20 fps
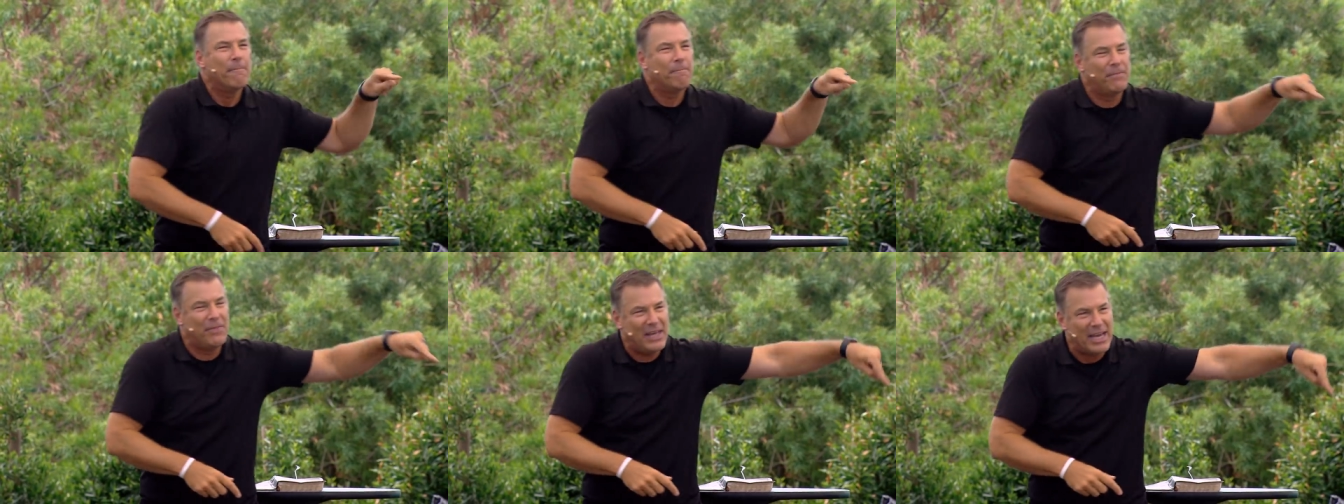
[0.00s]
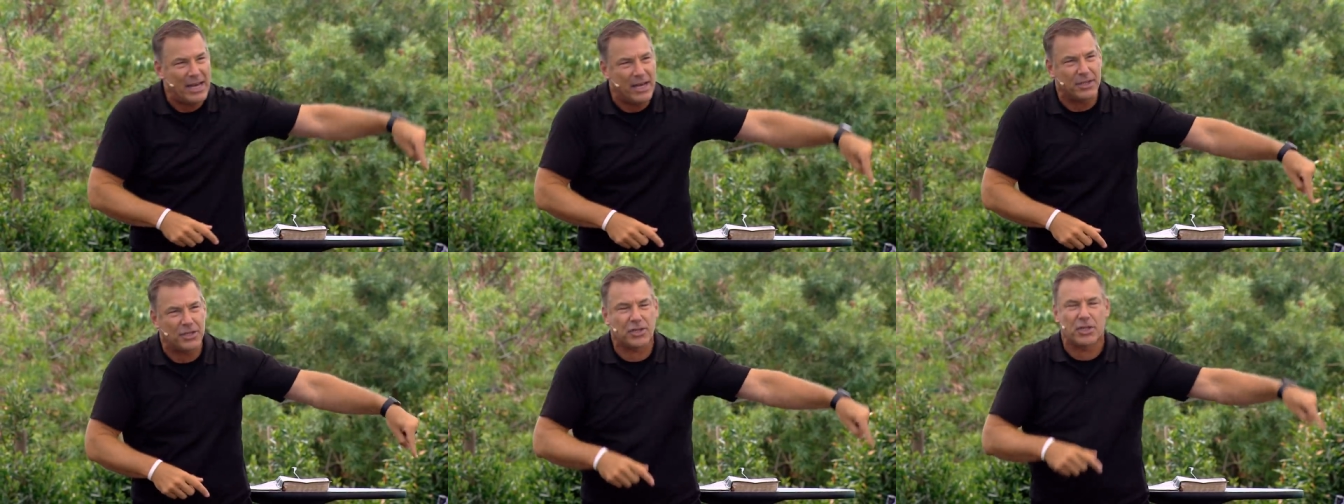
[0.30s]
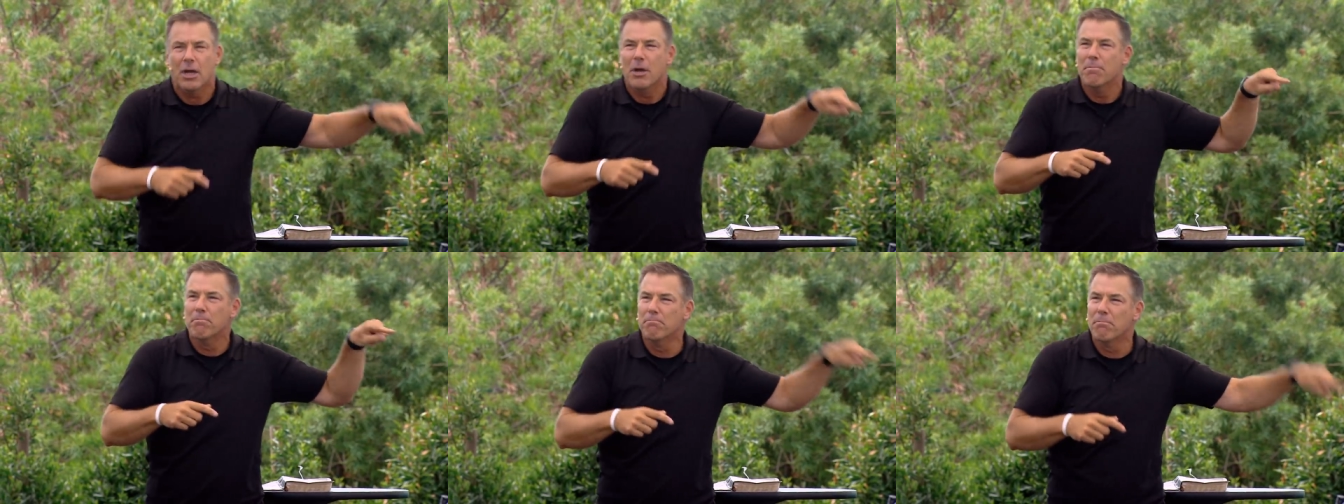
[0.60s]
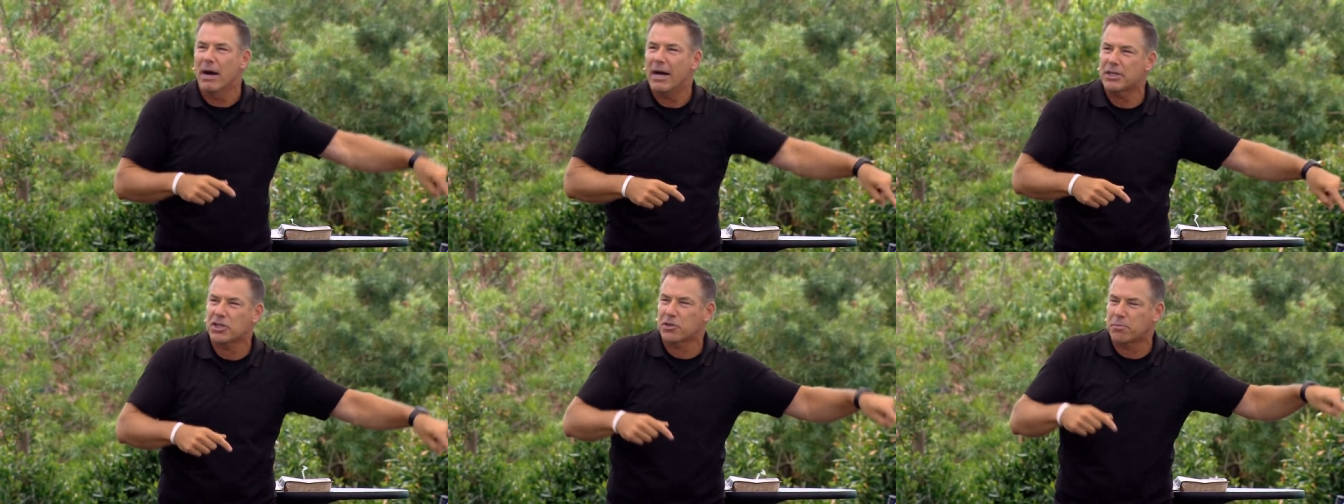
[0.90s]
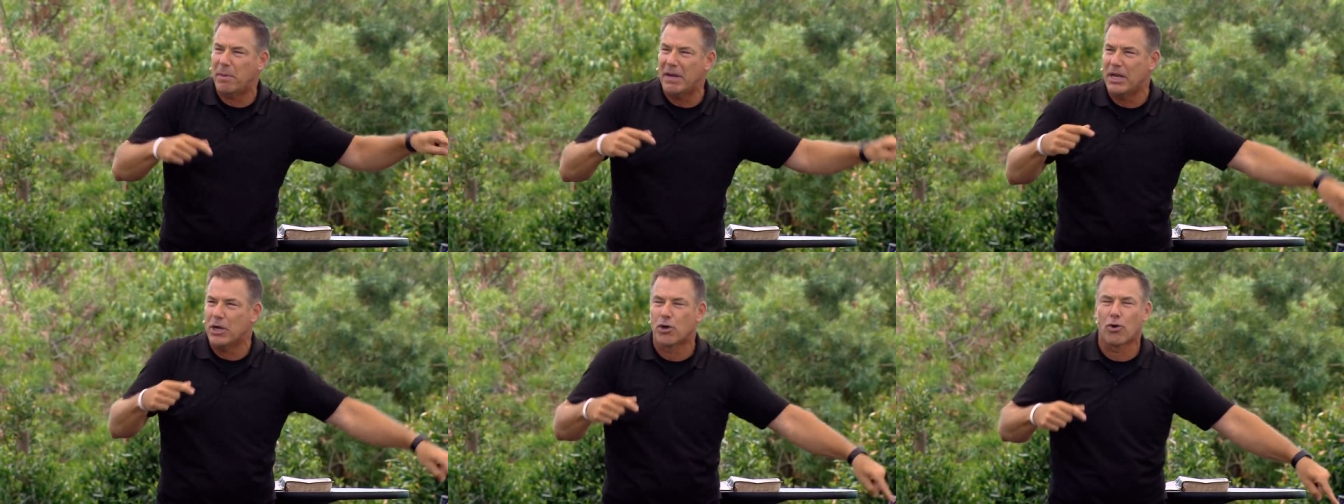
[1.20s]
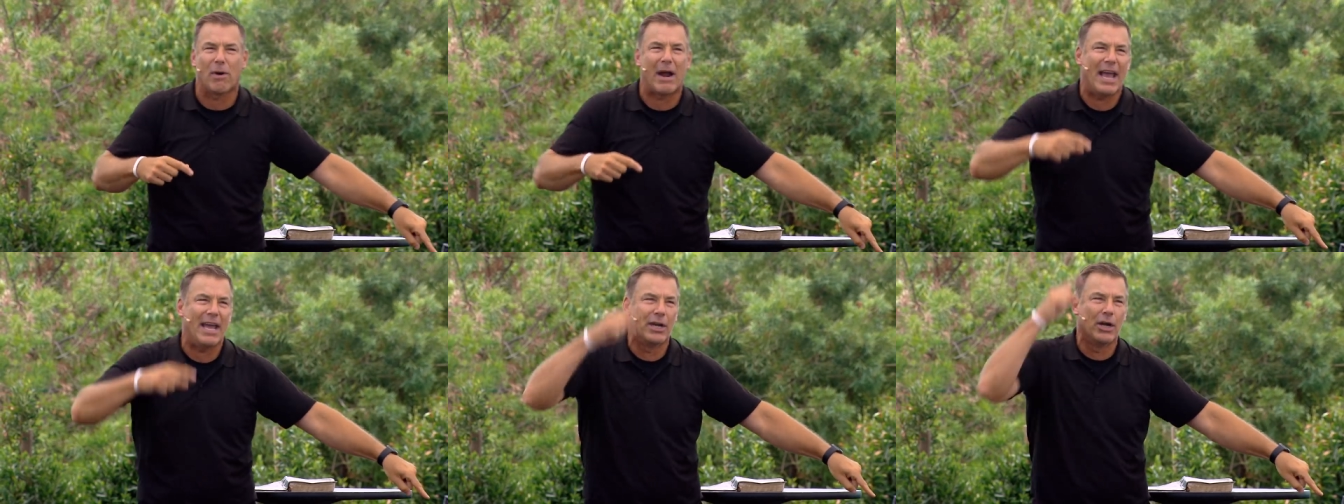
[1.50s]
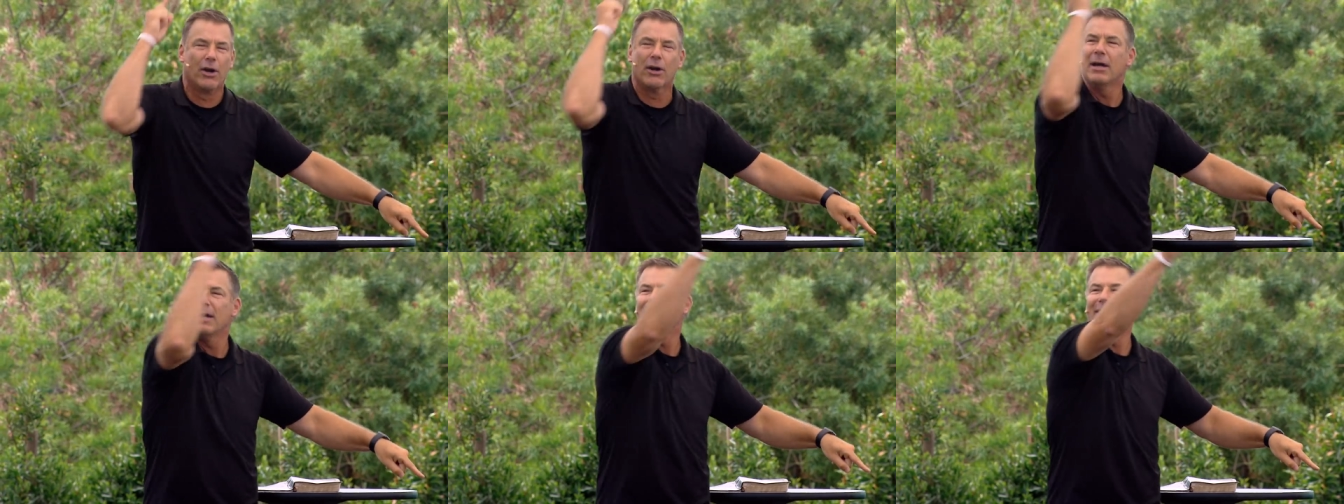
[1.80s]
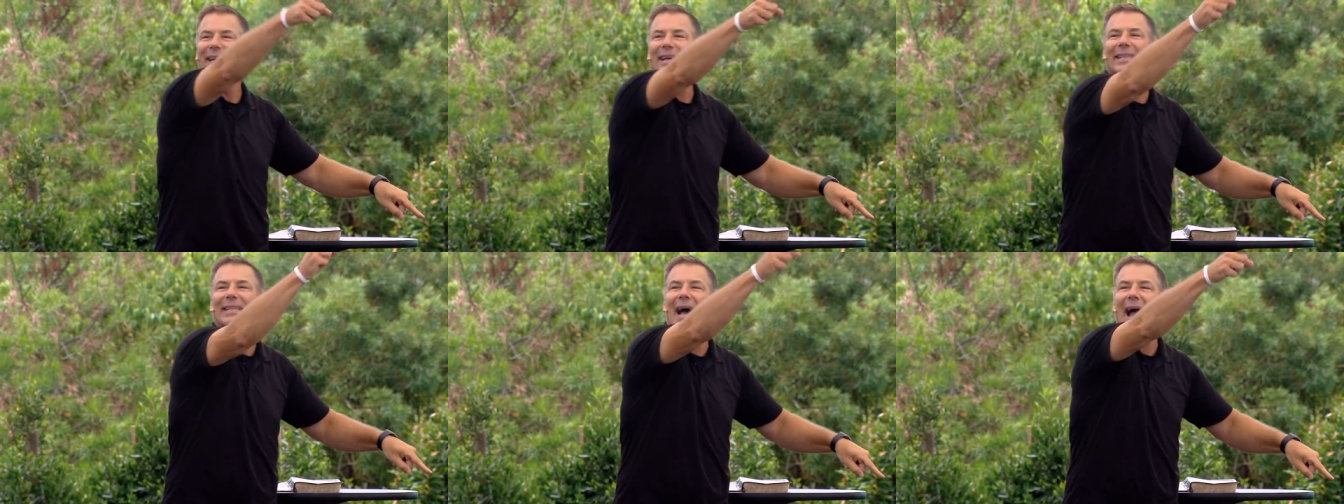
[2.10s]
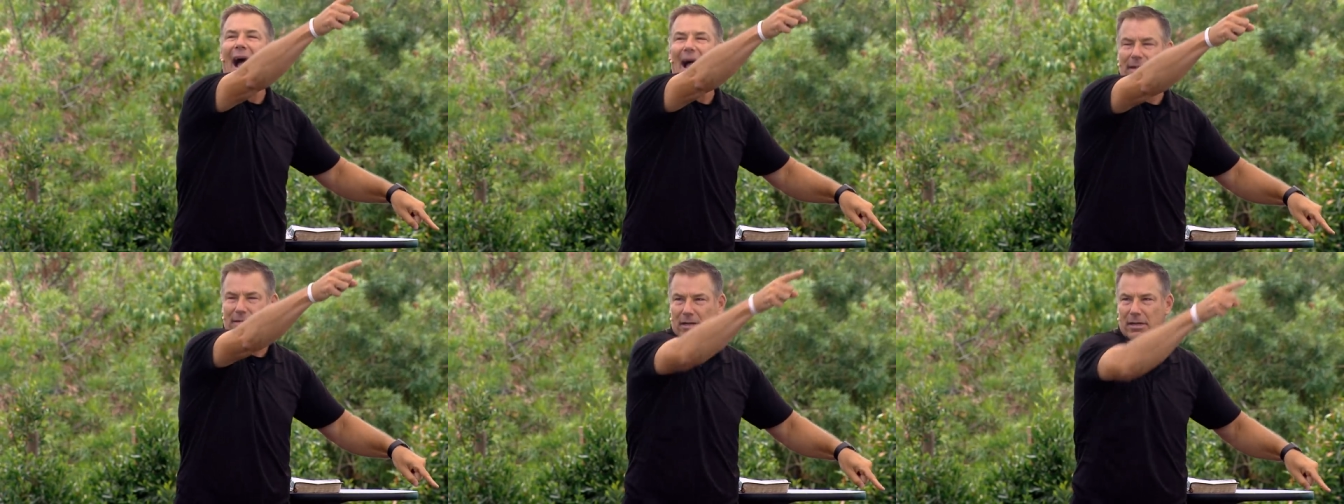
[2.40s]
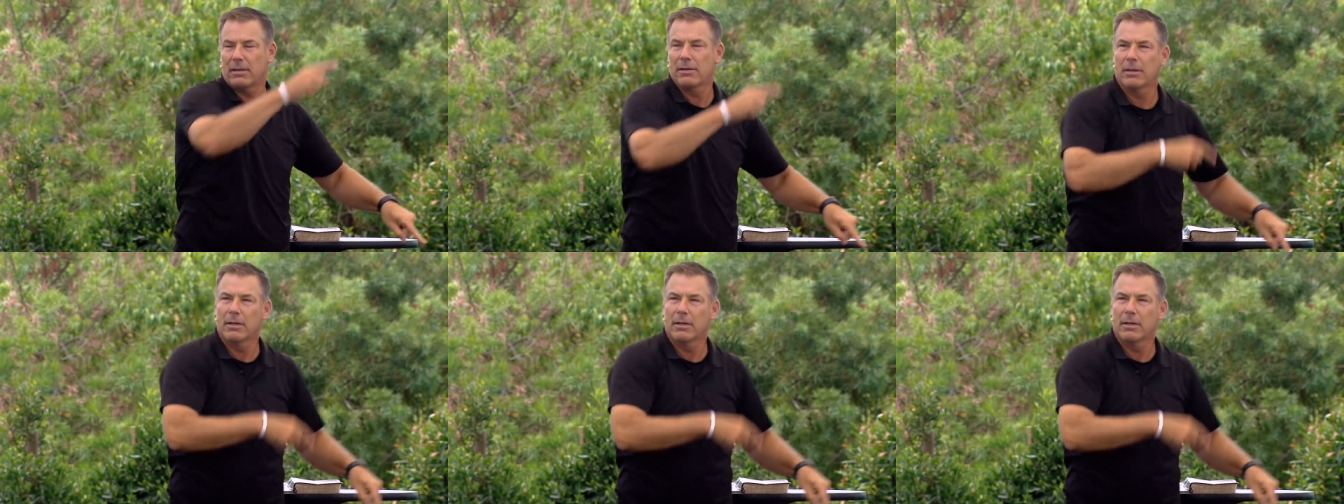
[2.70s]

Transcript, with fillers: this must be greater than that.